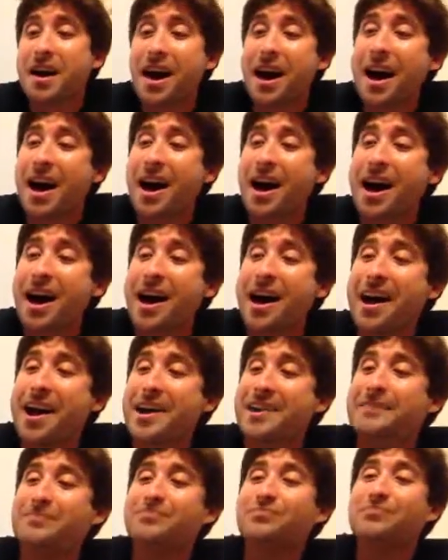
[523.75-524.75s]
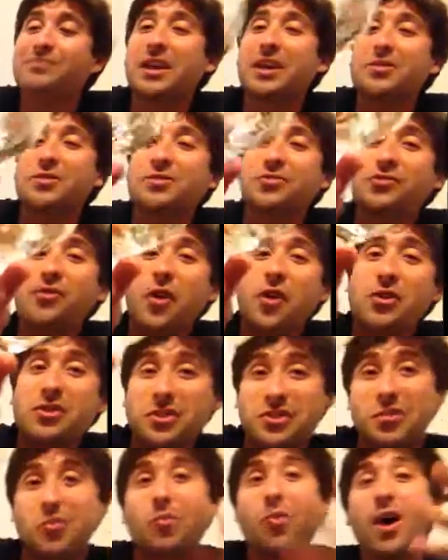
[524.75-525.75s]
Now, as far
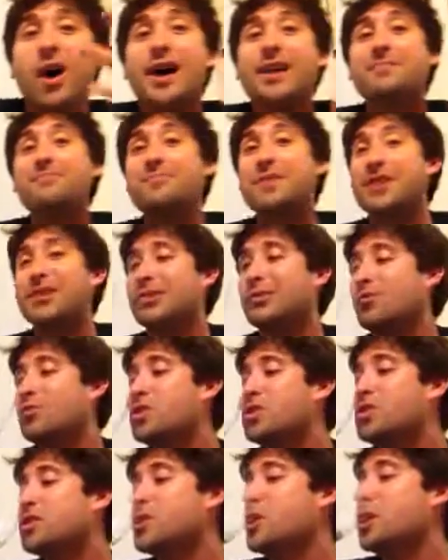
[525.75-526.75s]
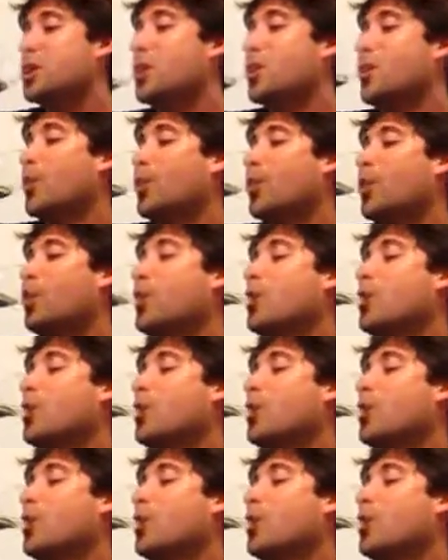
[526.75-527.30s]
as the wine pairing with it,